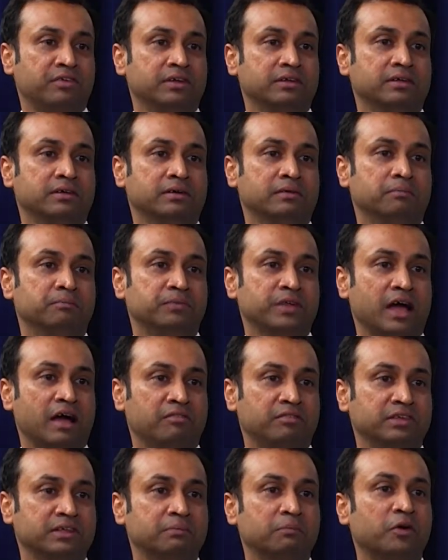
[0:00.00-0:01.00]

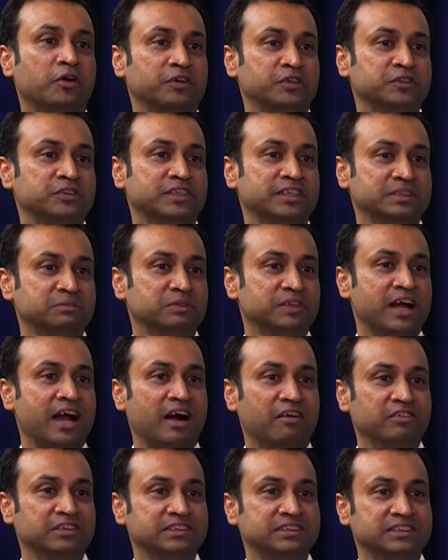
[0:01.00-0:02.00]
the produce has been
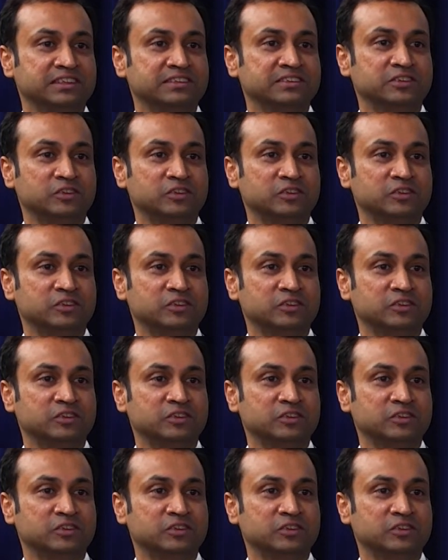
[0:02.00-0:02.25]
harvested.